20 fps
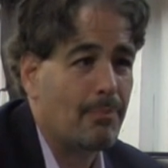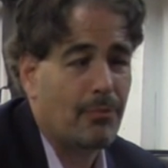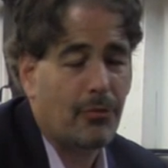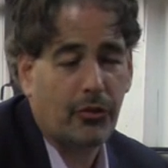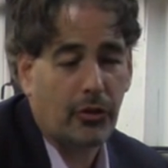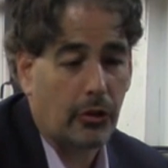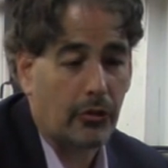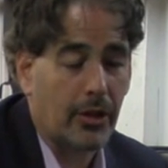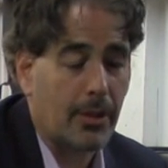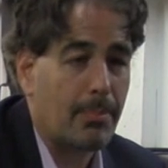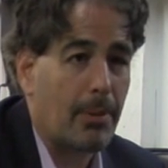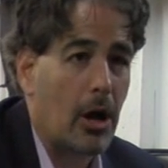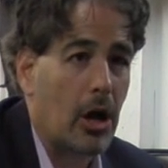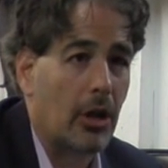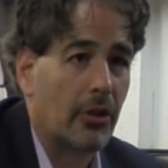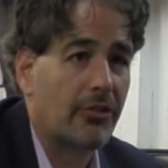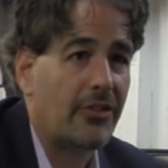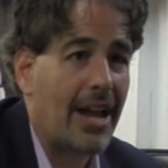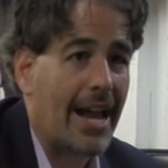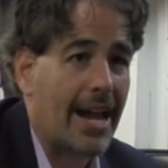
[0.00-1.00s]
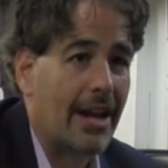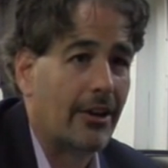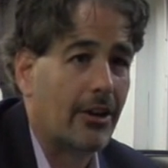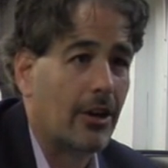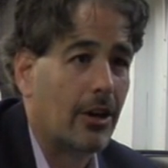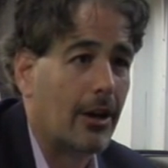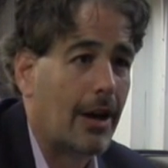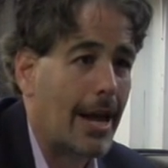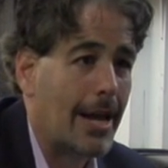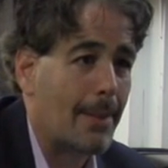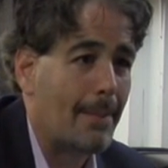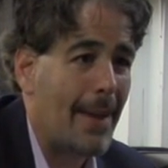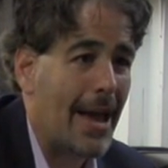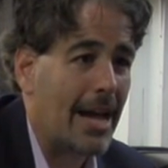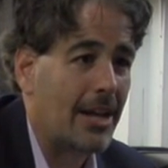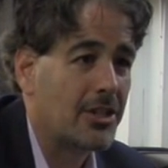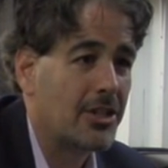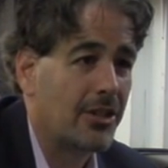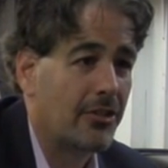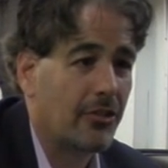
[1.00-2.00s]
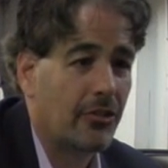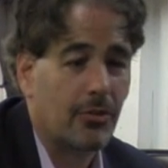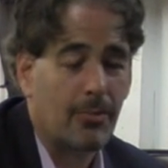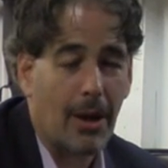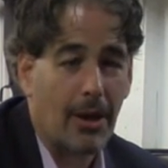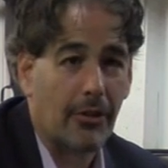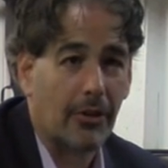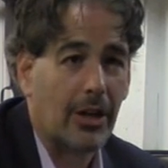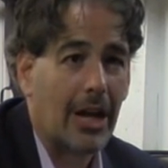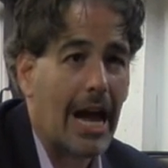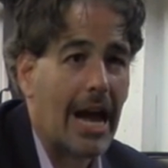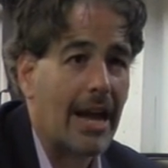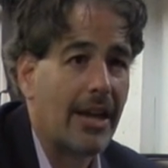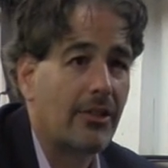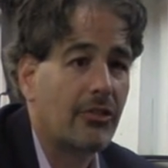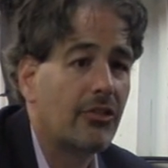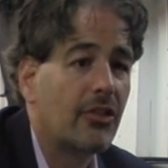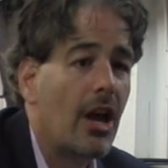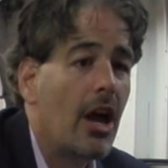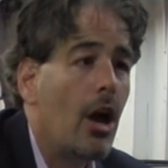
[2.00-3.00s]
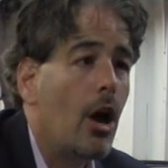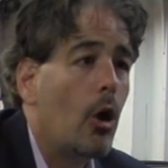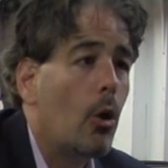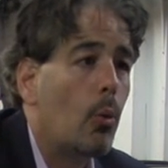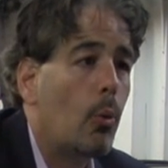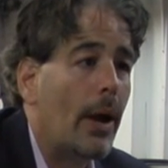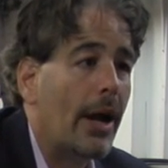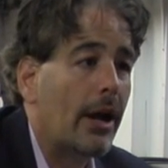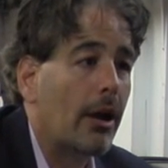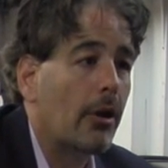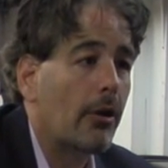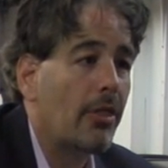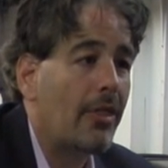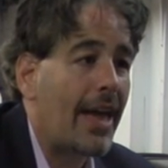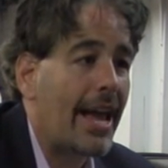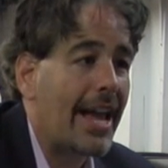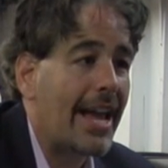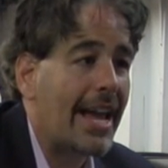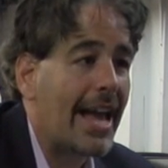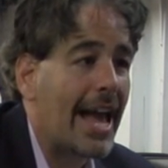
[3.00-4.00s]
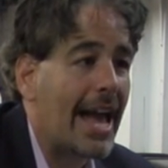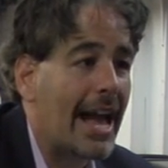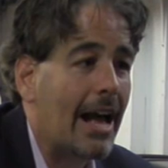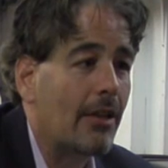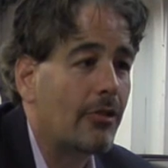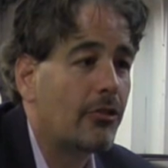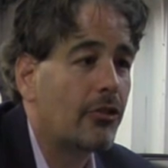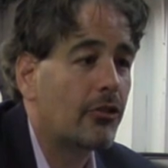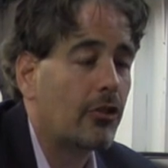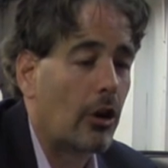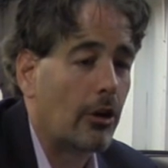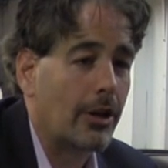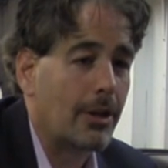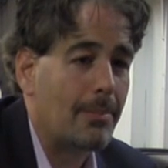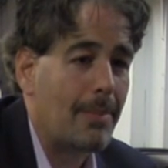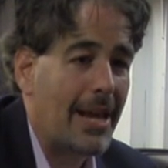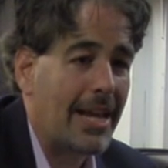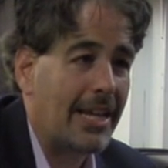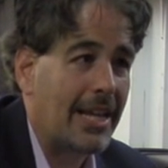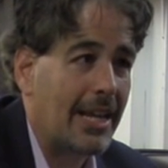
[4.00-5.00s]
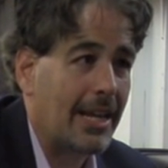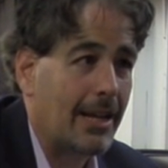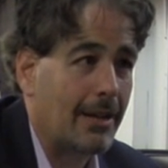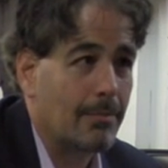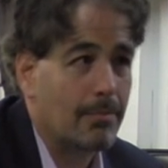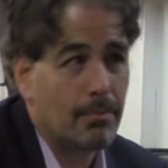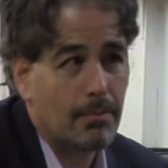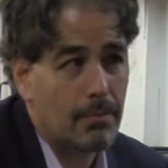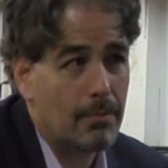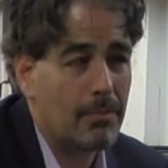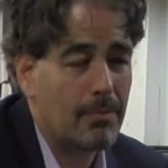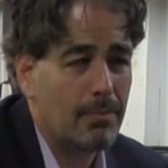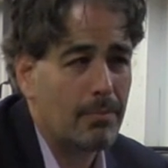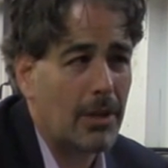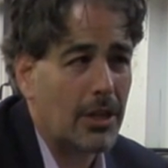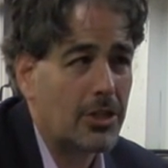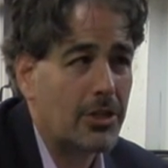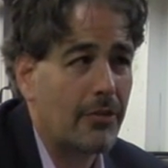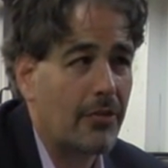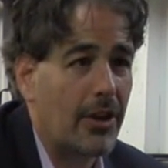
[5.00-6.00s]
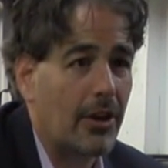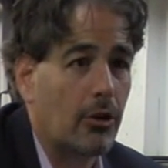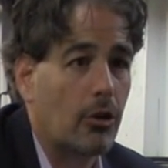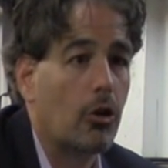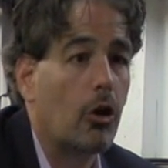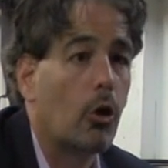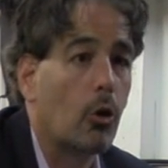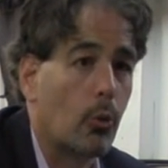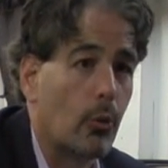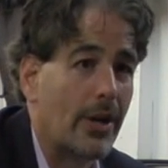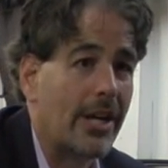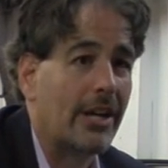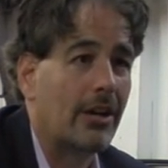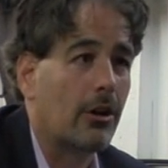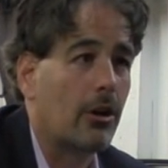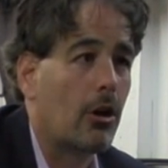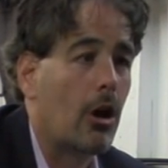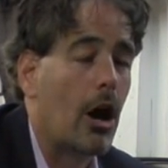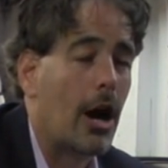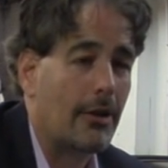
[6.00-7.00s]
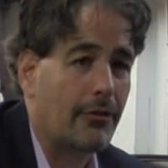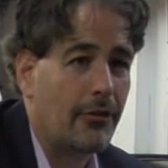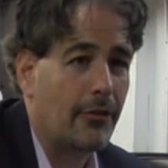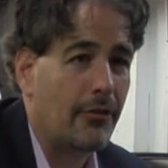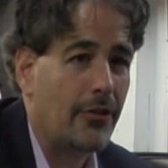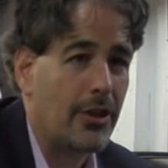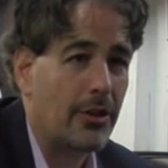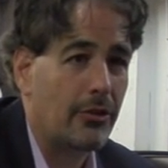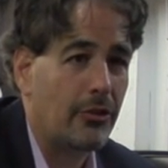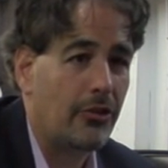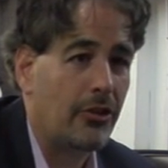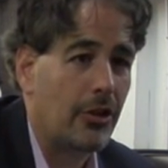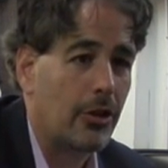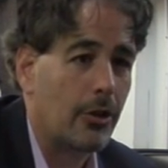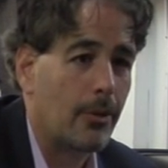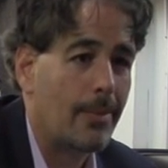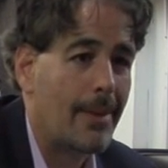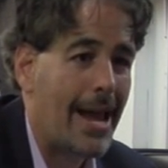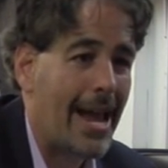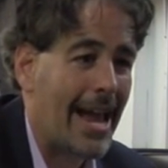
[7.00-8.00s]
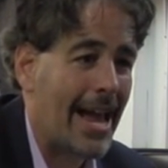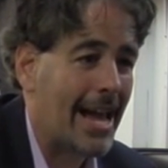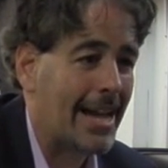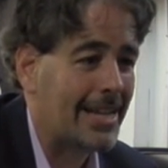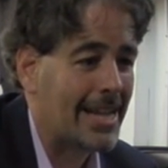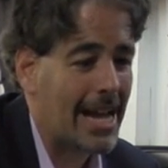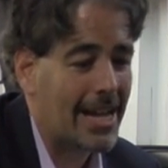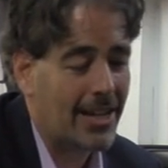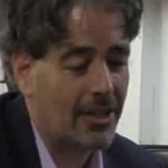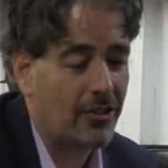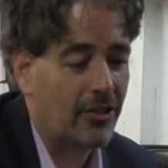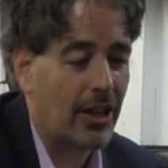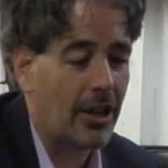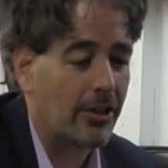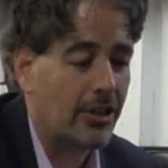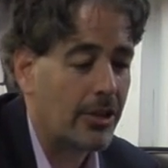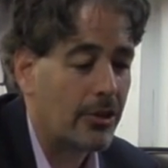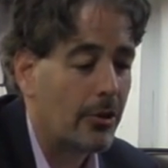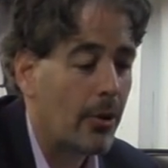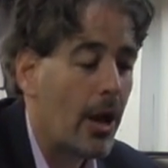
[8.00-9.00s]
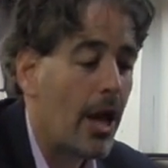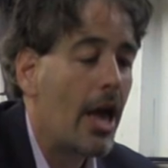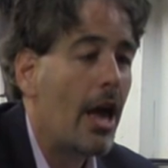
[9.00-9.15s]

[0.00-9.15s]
certainly Paul Danner, I imagine some other guys, where they had started making much of their career off of YouTube, and I can tell you,